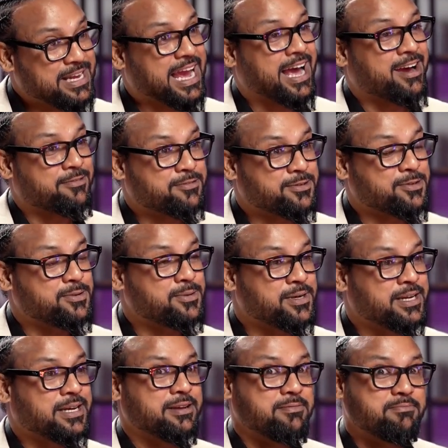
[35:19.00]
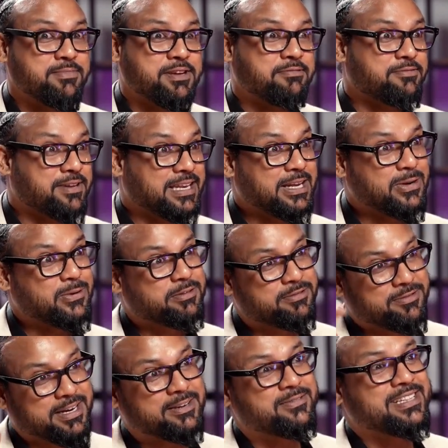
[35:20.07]
we have to be very good
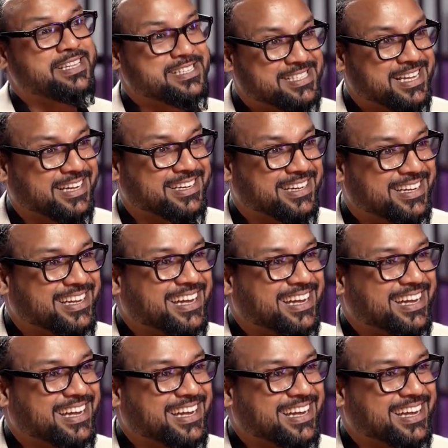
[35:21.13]
friend with the sun.